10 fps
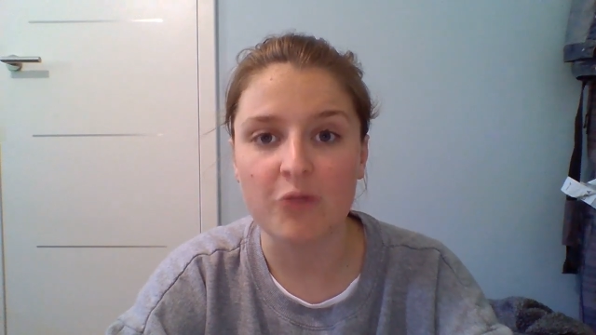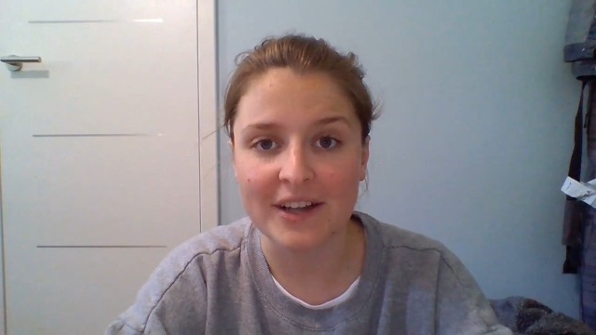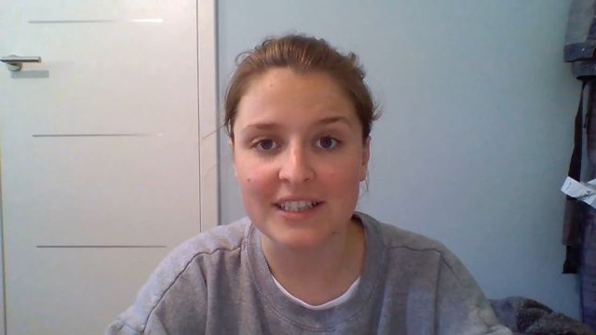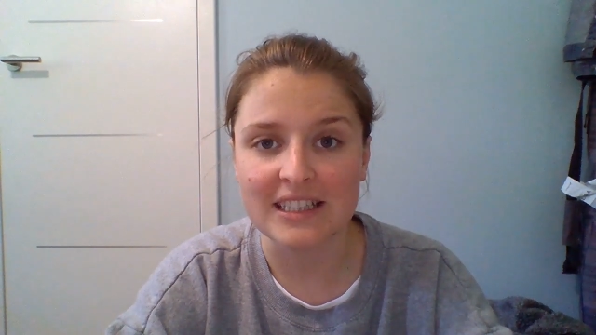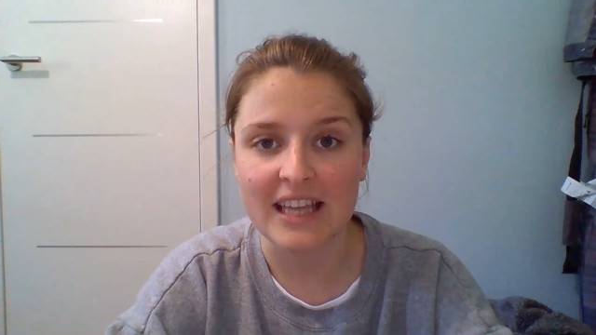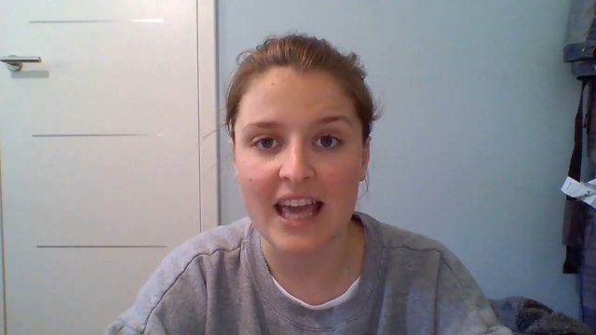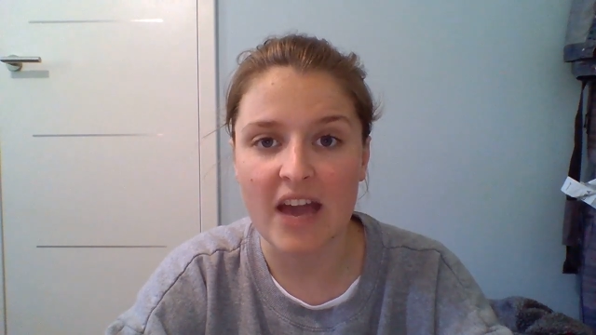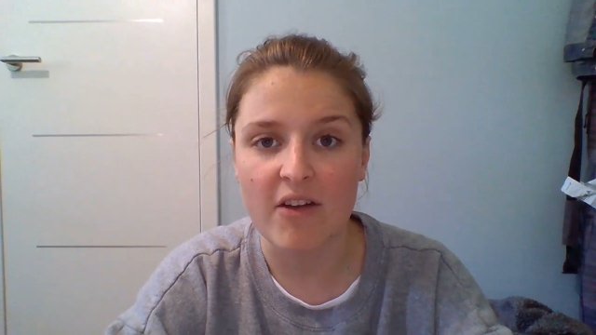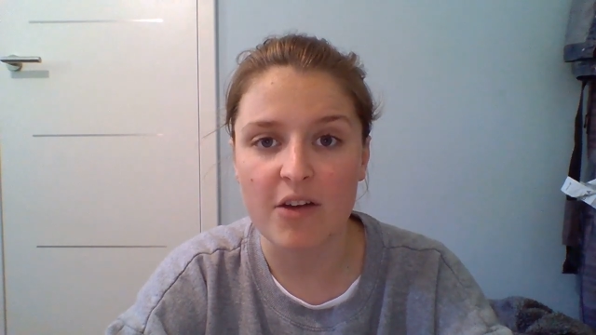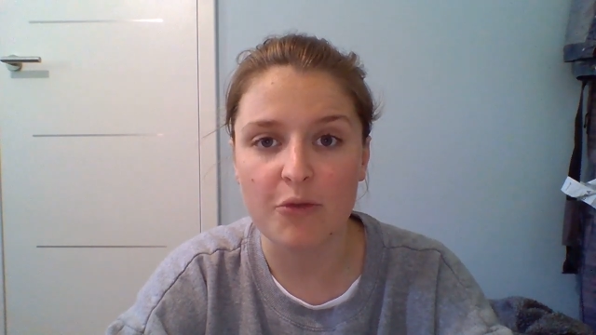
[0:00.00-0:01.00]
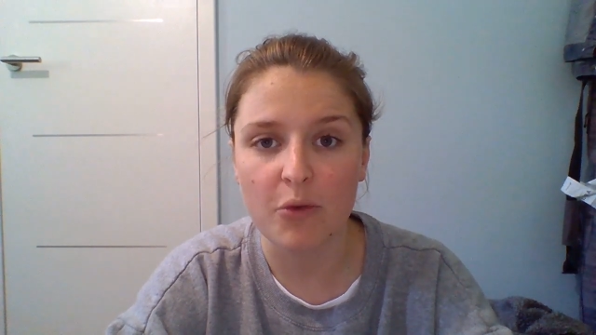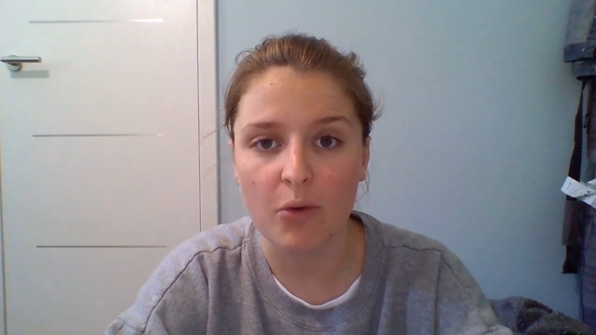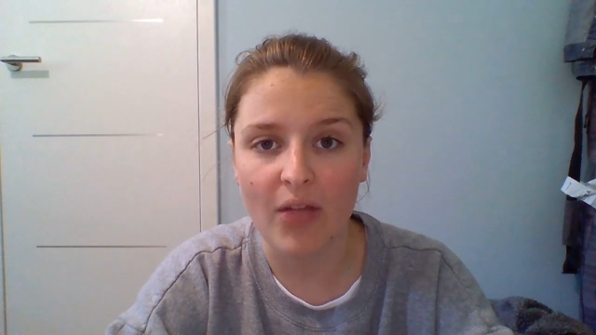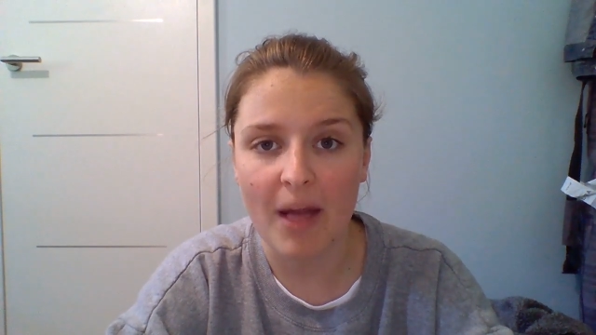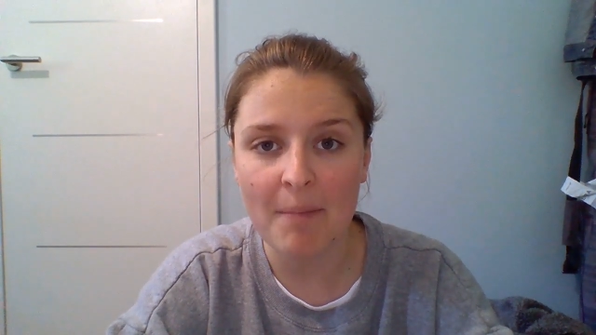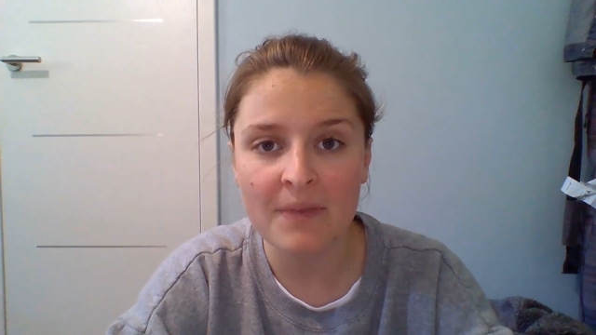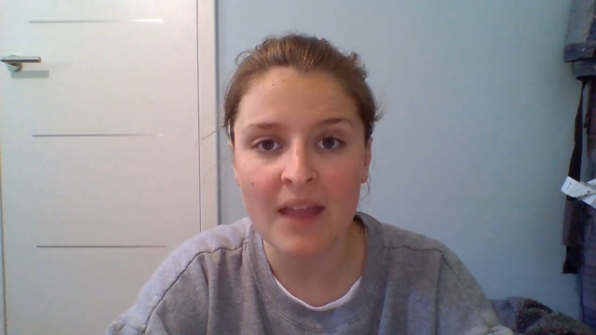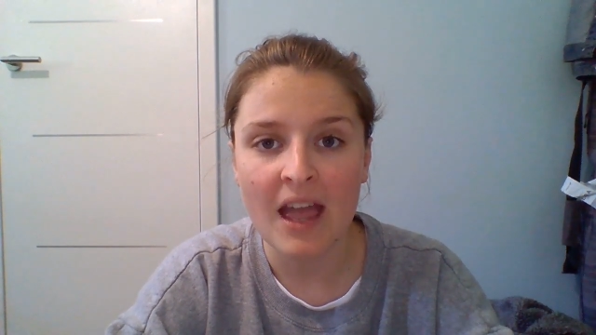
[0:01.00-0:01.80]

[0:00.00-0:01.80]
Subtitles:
finding the area for them.